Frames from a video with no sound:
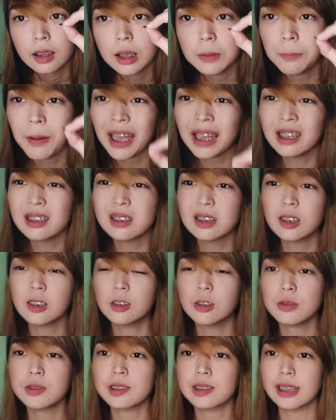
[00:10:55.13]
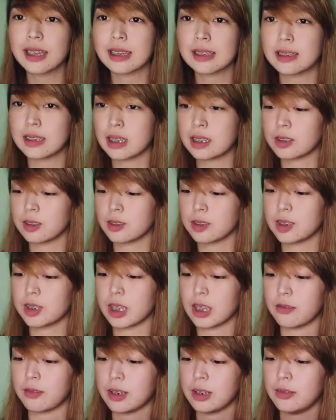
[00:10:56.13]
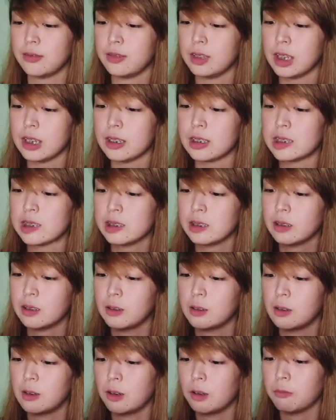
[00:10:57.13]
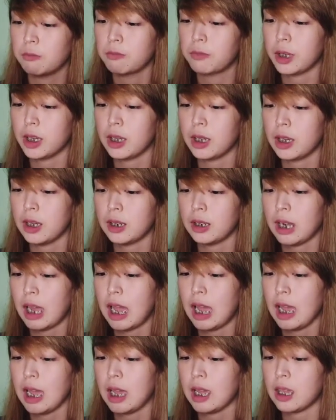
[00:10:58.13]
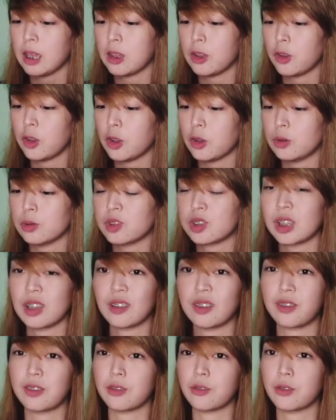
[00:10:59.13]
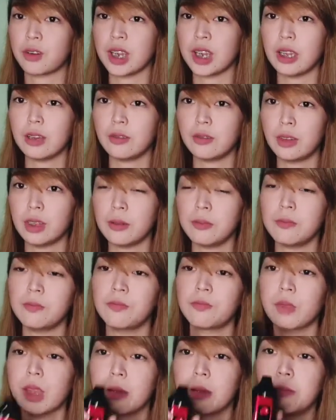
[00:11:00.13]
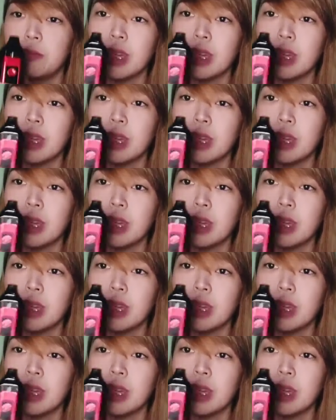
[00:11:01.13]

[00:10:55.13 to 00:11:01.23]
The package includes like 6 or 7 of these, but I used 3 of them